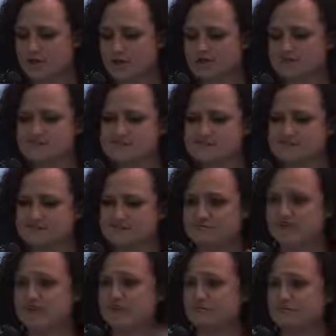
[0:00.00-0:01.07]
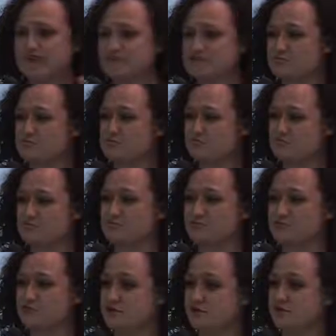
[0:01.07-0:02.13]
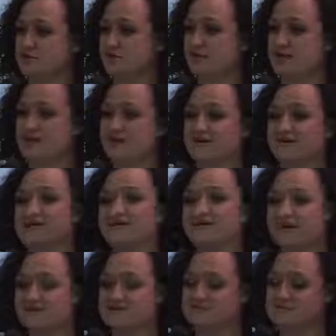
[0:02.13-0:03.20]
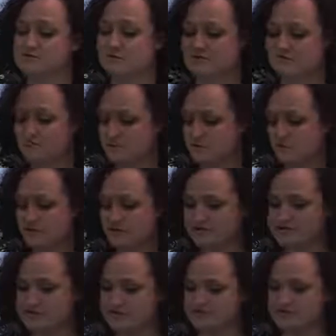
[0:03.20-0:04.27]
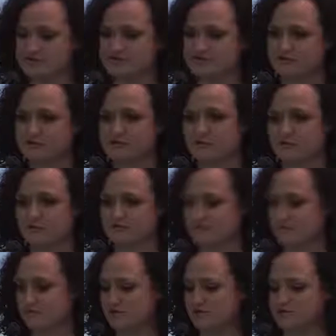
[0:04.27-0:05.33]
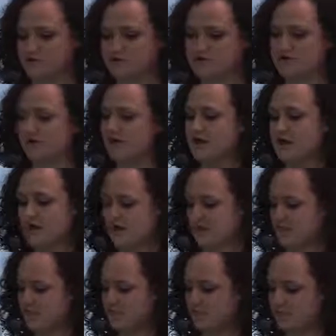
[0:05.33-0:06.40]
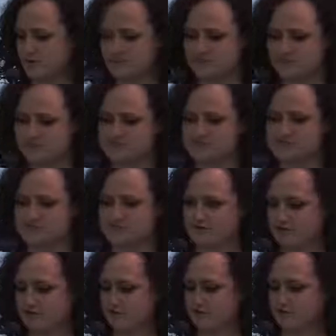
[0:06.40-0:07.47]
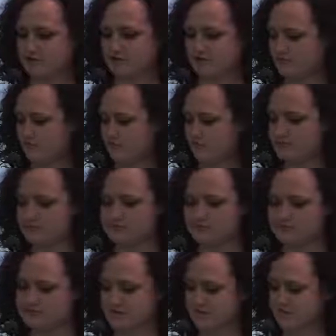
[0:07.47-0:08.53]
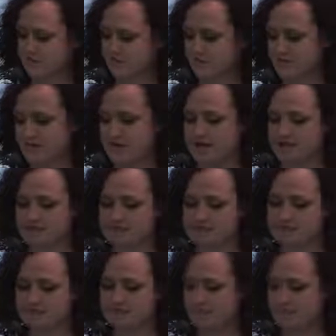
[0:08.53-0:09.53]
this is the information we give to Google and Bing in terms of matching to products, so it's really the core of where we start. And I'll cover a bit more detail there on how you can really optimise that for your campaigns.